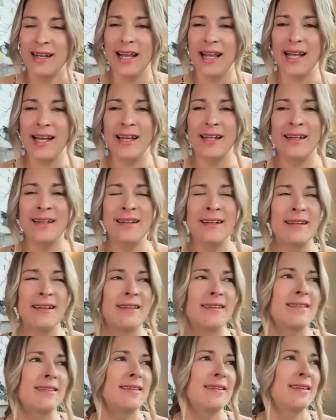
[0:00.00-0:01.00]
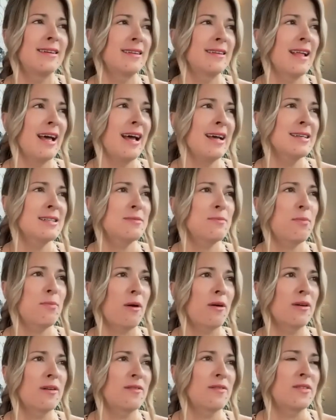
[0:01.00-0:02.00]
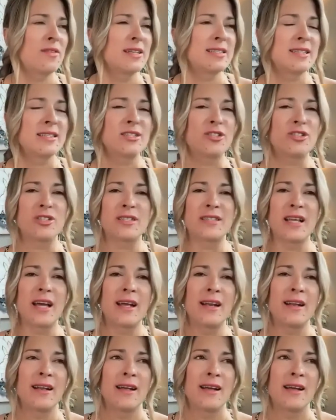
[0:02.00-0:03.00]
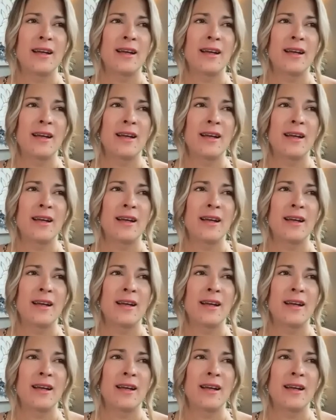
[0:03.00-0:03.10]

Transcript: And the last part of this is just that